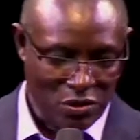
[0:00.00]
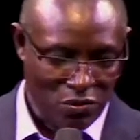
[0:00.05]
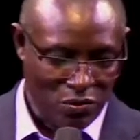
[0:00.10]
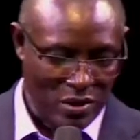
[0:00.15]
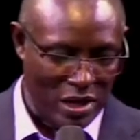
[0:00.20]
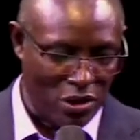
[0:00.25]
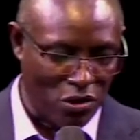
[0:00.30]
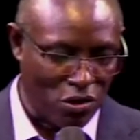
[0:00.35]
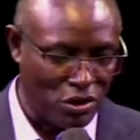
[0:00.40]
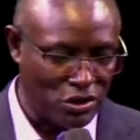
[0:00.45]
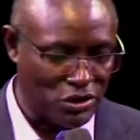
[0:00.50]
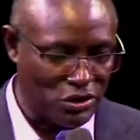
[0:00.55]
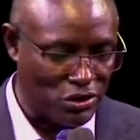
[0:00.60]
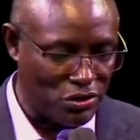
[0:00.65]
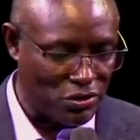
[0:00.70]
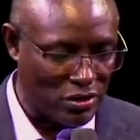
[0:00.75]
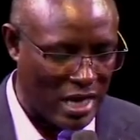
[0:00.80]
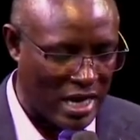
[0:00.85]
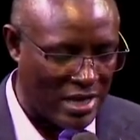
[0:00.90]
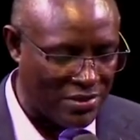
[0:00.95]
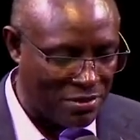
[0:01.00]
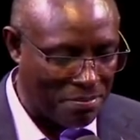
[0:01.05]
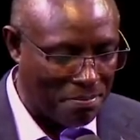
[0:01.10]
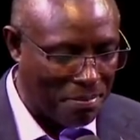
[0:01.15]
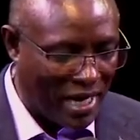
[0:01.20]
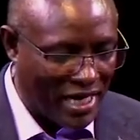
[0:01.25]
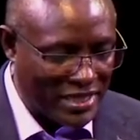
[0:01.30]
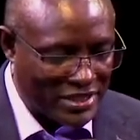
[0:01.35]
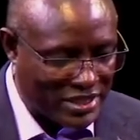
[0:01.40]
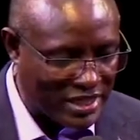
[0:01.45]
we are going to, uh, the
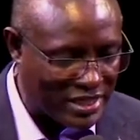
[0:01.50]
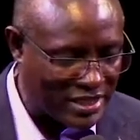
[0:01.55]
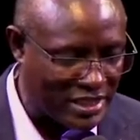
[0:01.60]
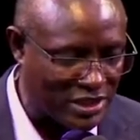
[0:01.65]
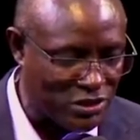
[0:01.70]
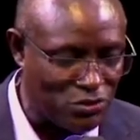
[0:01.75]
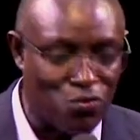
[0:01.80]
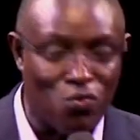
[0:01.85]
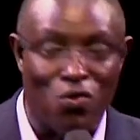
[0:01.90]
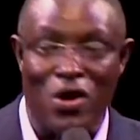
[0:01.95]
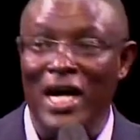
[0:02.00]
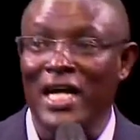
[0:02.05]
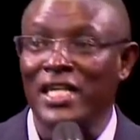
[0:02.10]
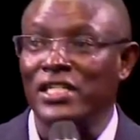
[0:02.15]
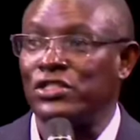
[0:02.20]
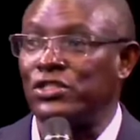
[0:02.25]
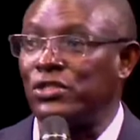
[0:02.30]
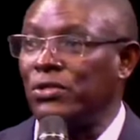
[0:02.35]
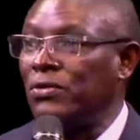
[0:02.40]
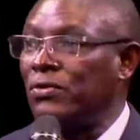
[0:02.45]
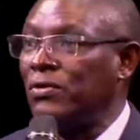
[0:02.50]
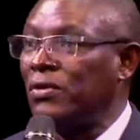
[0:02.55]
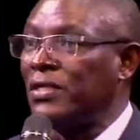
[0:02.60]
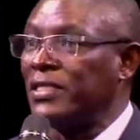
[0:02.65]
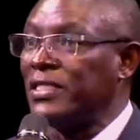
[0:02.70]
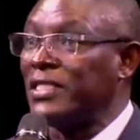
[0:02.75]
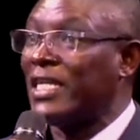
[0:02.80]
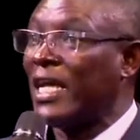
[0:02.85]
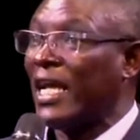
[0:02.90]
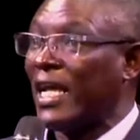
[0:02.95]
passage is 1 to
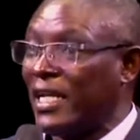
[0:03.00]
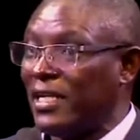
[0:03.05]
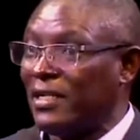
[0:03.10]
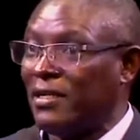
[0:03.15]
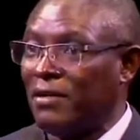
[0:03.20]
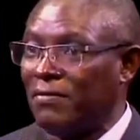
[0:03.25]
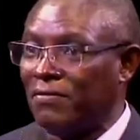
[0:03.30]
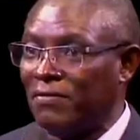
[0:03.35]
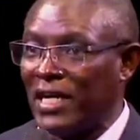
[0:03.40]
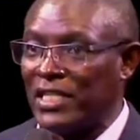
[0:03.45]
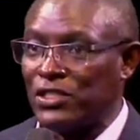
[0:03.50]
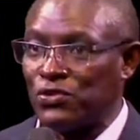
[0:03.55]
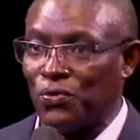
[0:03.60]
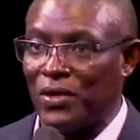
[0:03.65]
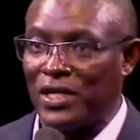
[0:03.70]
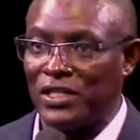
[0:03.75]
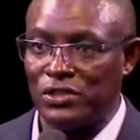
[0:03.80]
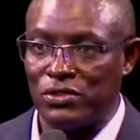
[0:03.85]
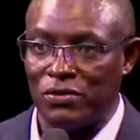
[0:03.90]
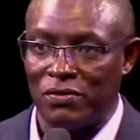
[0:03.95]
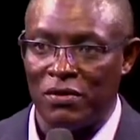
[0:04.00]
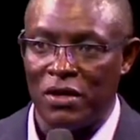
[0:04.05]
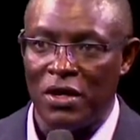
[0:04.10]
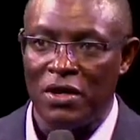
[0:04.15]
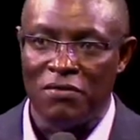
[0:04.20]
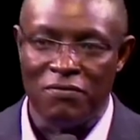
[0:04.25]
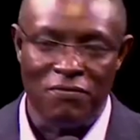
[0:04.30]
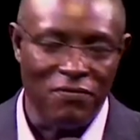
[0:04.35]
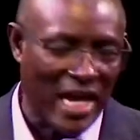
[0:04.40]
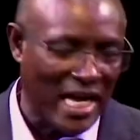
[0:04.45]
10, verse 1 to
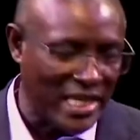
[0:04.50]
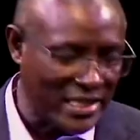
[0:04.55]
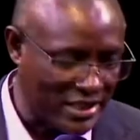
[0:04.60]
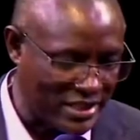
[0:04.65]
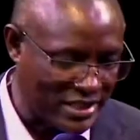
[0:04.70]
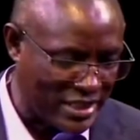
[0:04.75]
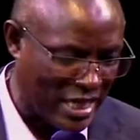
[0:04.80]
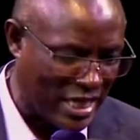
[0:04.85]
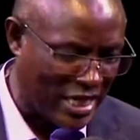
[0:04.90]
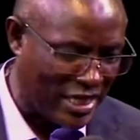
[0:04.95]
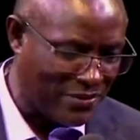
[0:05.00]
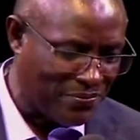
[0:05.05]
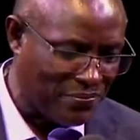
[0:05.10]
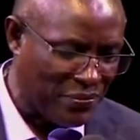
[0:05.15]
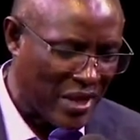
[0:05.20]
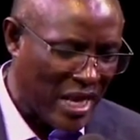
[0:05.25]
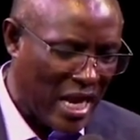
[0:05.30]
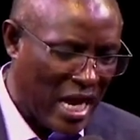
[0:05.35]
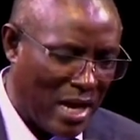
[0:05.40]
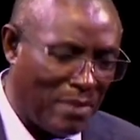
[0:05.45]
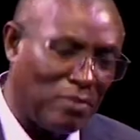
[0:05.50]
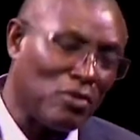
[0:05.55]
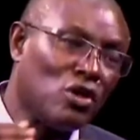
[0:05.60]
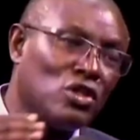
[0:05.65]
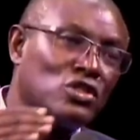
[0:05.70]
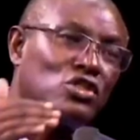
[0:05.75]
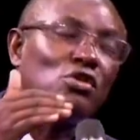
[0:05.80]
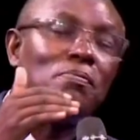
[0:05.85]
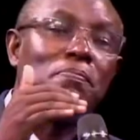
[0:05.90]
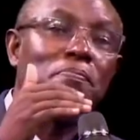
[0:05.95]
verse 10. I'm
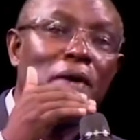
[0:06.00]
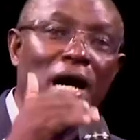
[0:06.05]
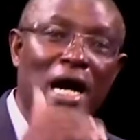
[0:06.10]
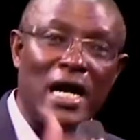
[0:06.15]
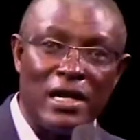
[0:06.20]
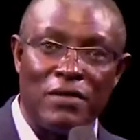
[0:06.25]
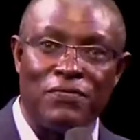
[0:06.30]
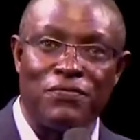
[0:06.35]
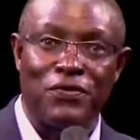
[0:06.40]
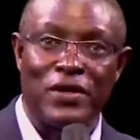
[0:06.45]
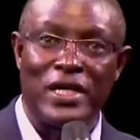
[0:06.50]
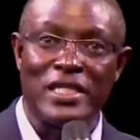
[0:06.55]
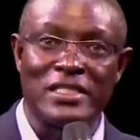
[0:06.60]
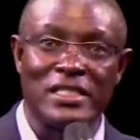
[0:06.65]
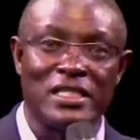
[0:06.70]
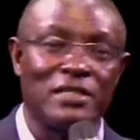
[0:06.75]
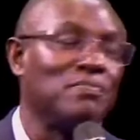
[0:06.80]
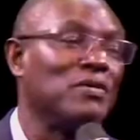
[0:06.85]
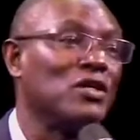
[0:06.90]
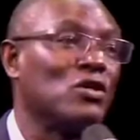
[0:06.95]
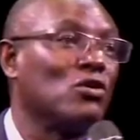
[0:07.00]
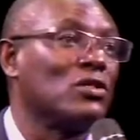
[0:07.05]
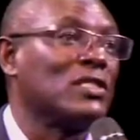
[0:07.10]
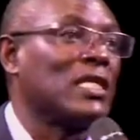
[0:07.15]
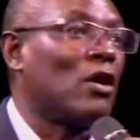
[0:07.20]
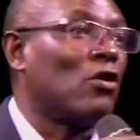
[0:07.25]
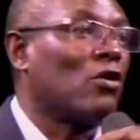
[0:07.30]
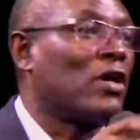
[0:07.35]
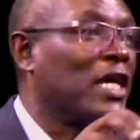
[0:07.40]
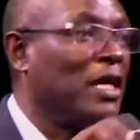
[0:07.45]
going to paraphrase it because
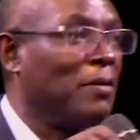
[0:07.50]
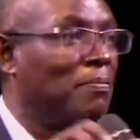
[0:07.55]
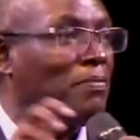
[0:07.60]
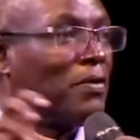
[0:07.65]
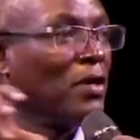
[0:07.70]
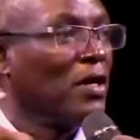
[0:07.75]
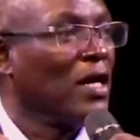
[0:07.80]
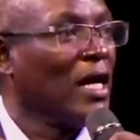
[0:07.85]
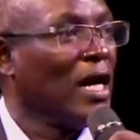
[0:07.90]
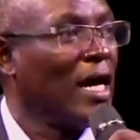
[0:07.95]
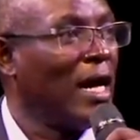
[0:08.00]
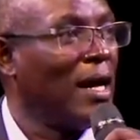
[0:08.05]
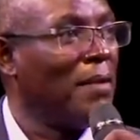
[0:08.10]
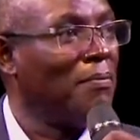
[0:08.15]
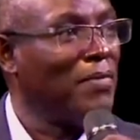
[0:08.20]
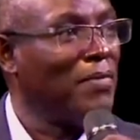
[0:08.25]
I'll keep uh,